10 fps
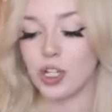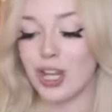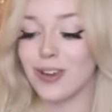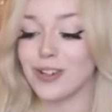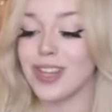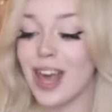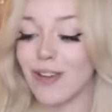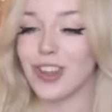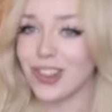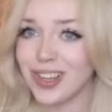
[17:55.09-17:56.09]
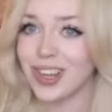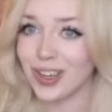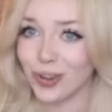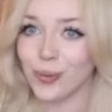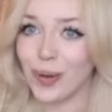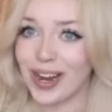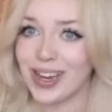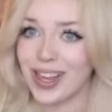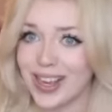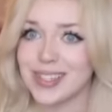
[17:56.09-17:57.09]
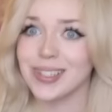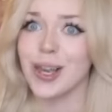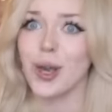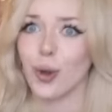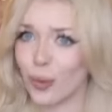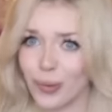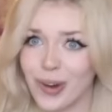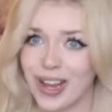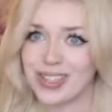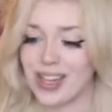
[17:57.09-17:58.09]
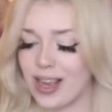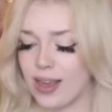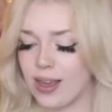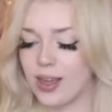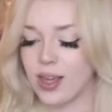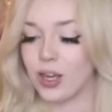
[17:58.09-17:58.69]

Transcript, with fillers: She hears everything and Granny is crazy.